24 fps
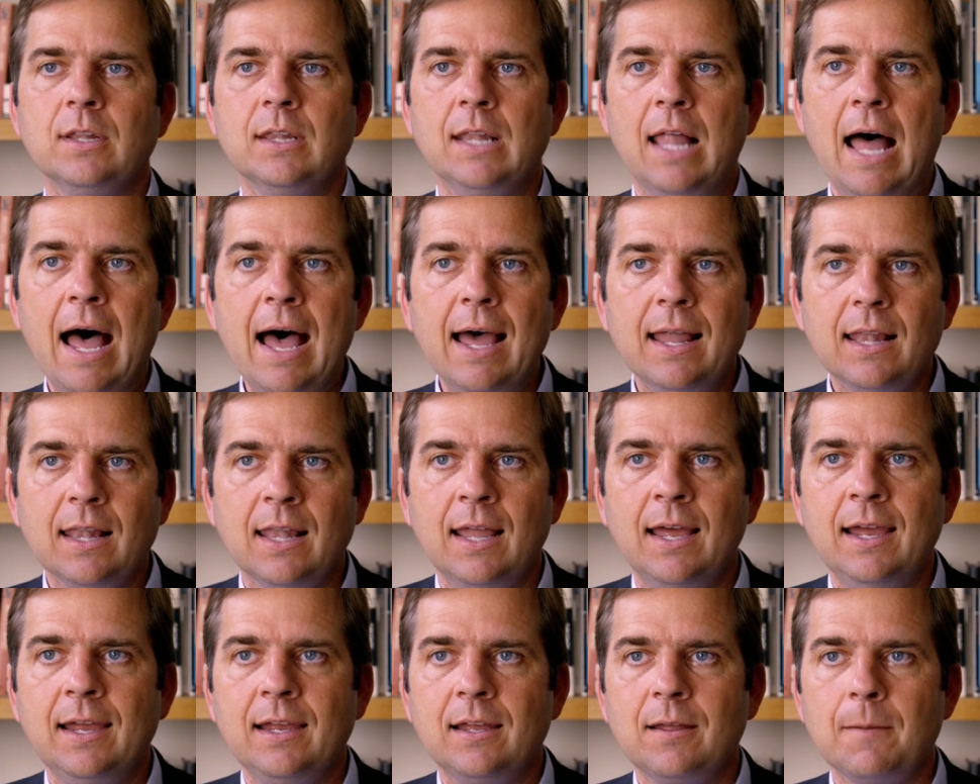a lot
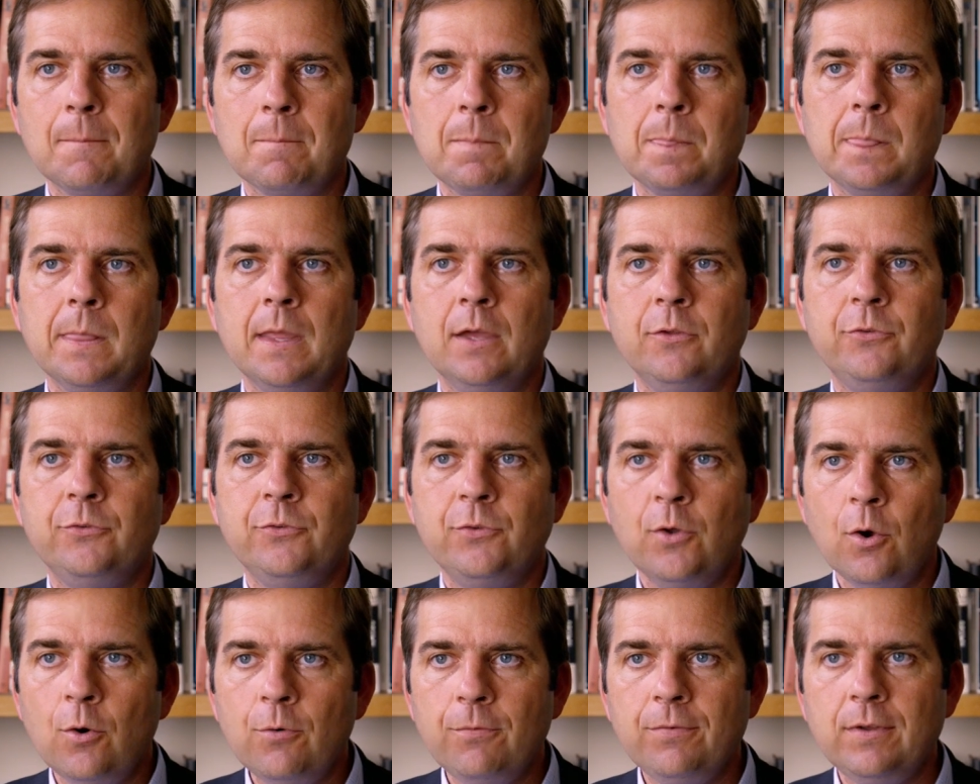like a
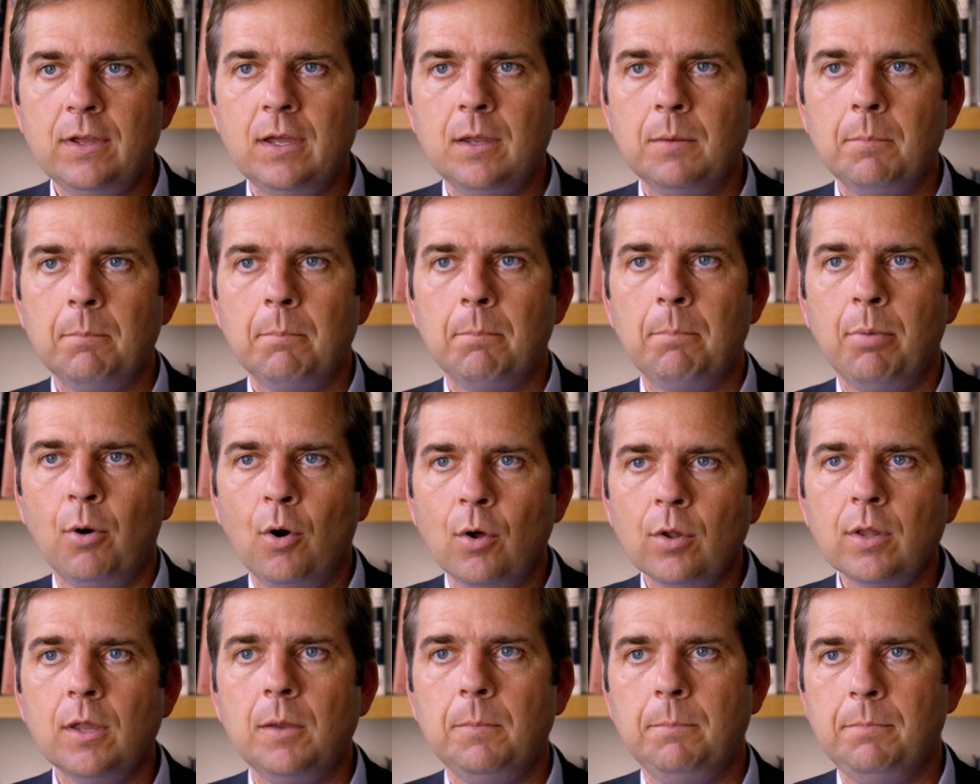Soviet
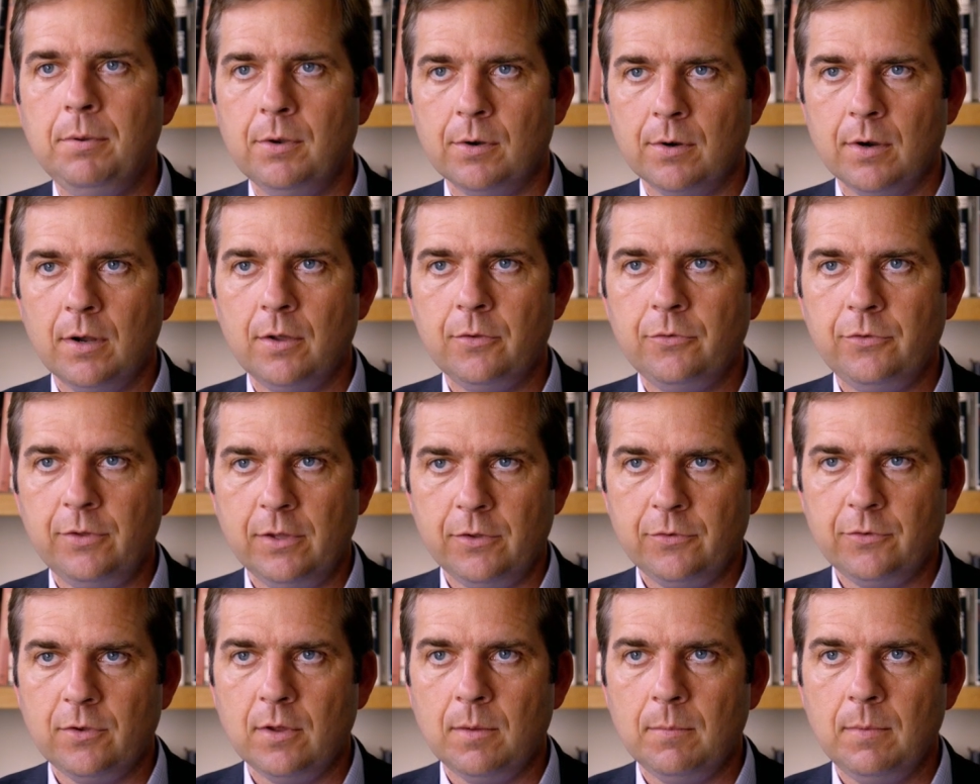Politburo
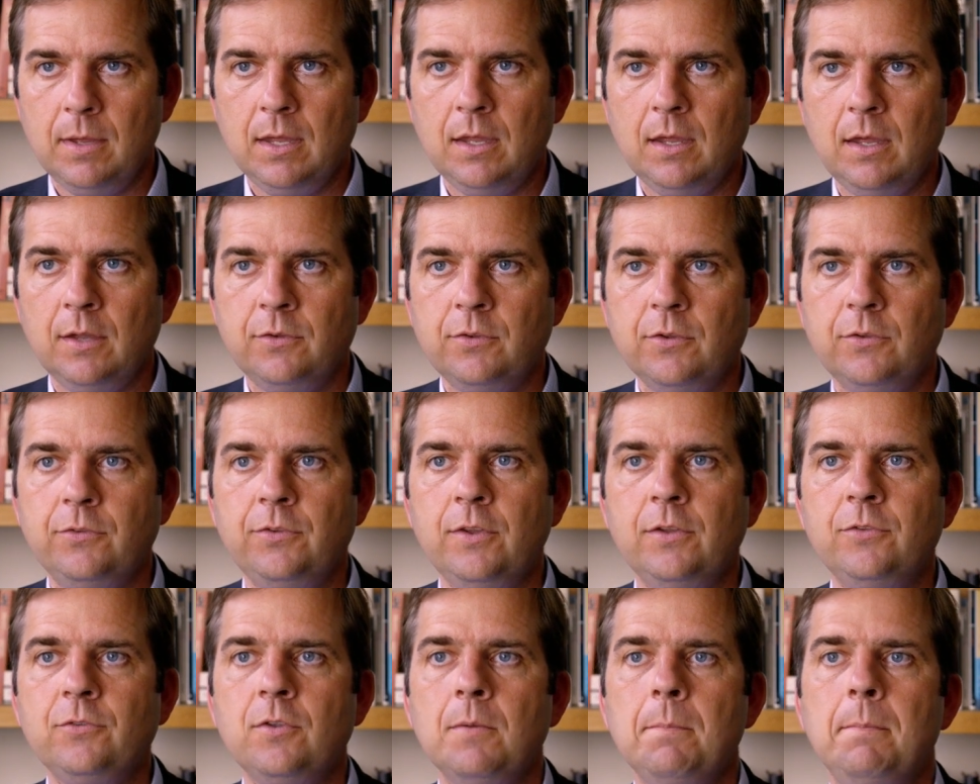system. It's a
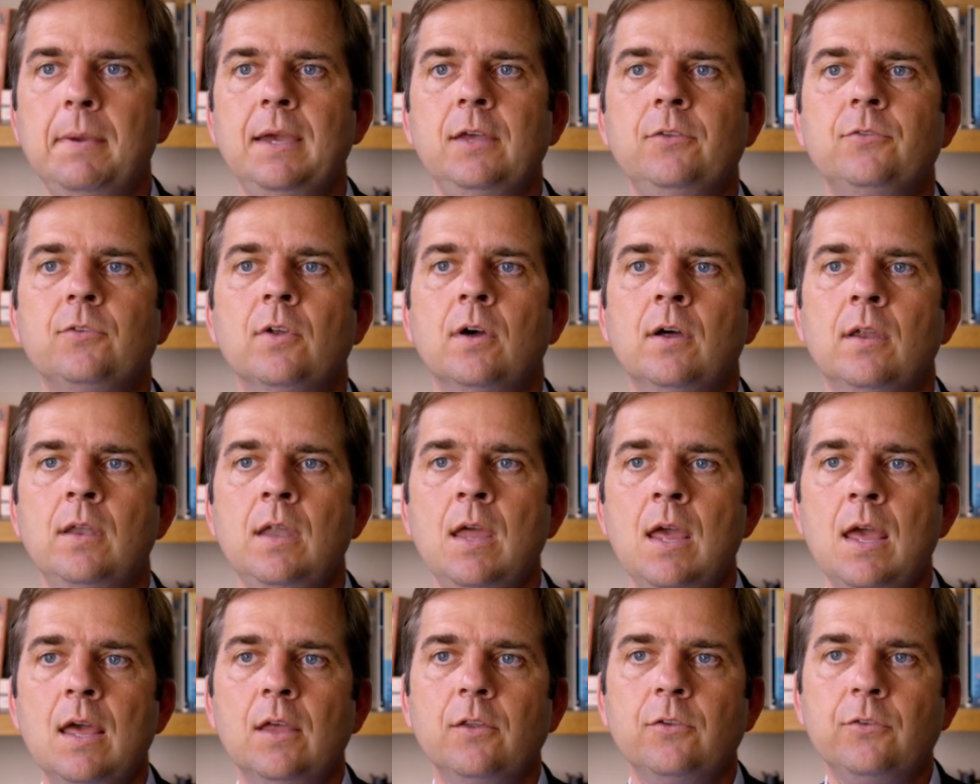system based
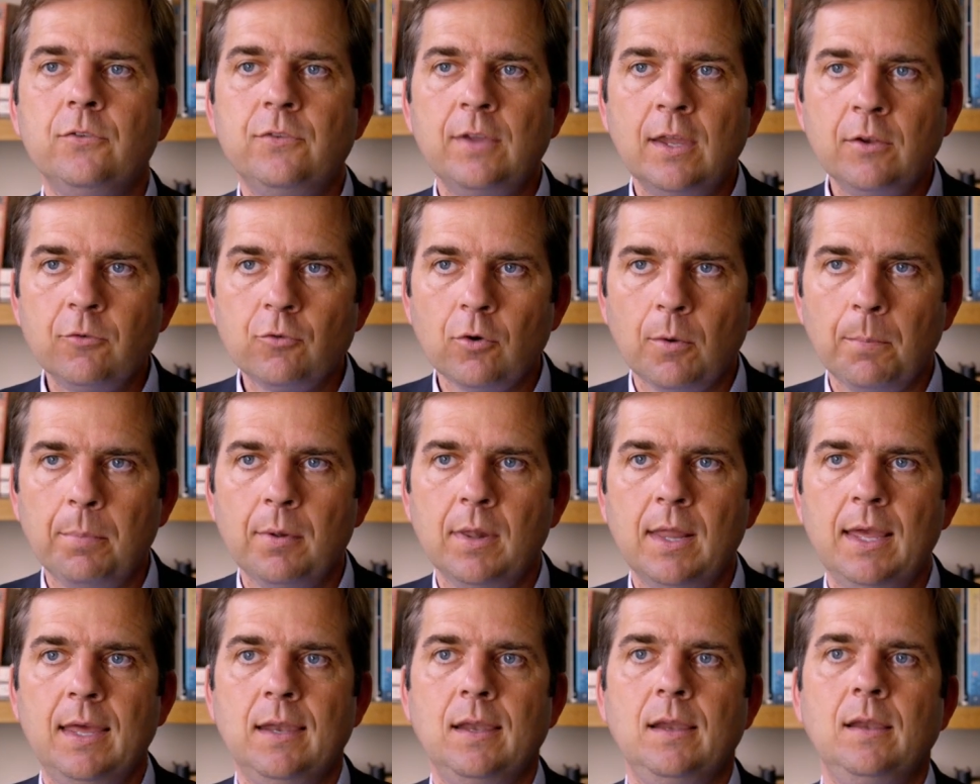on central
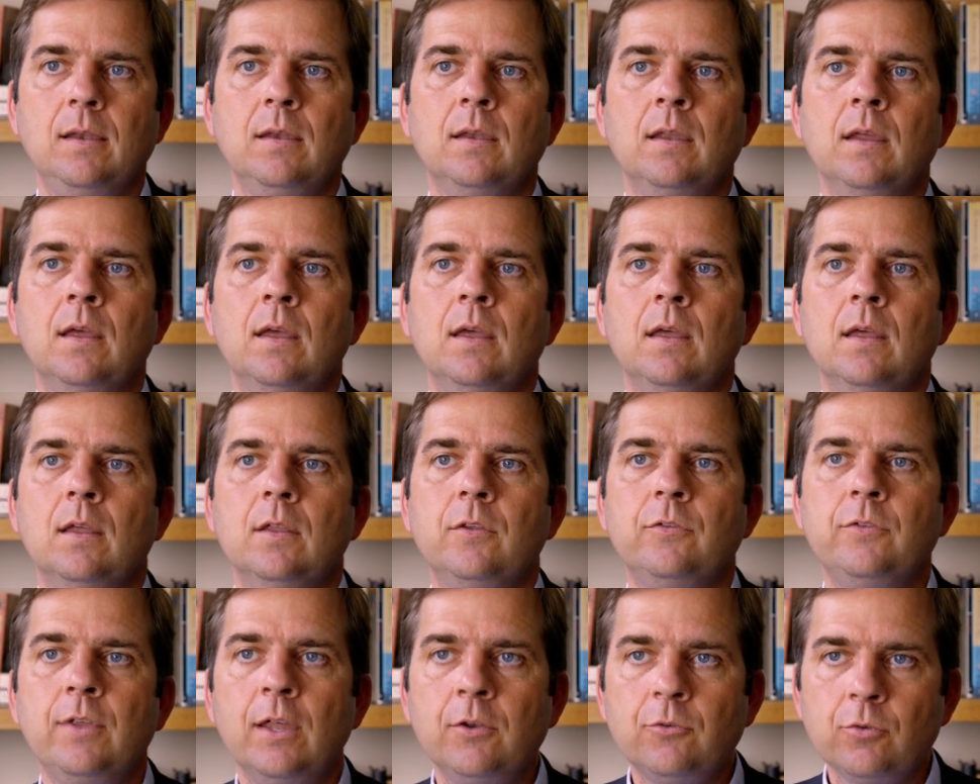planning,
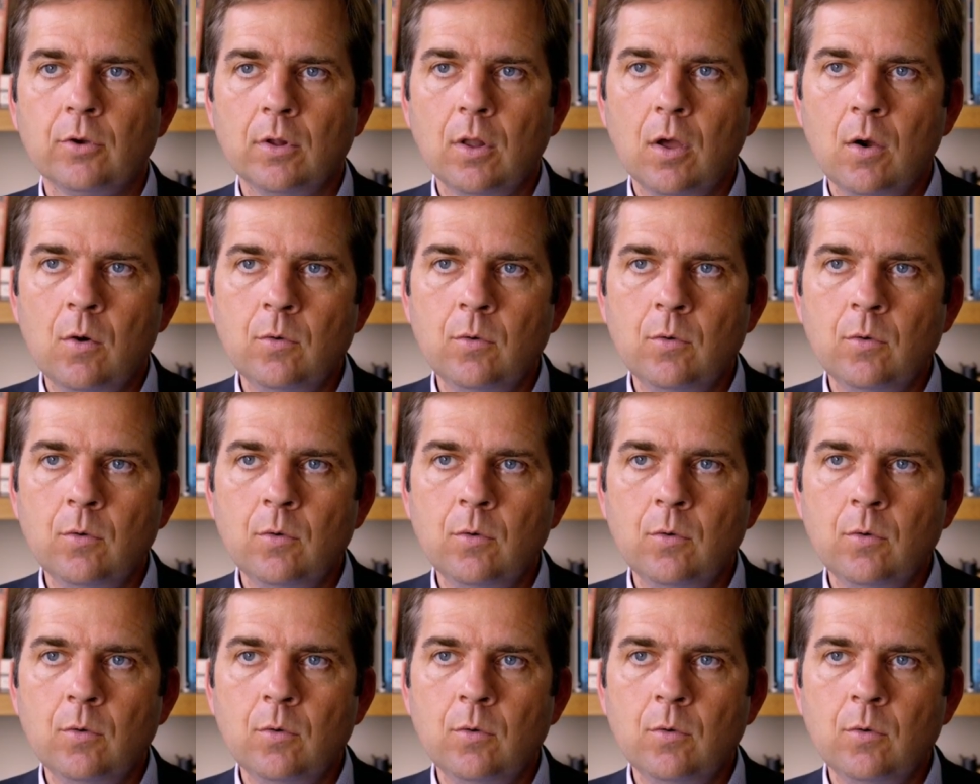central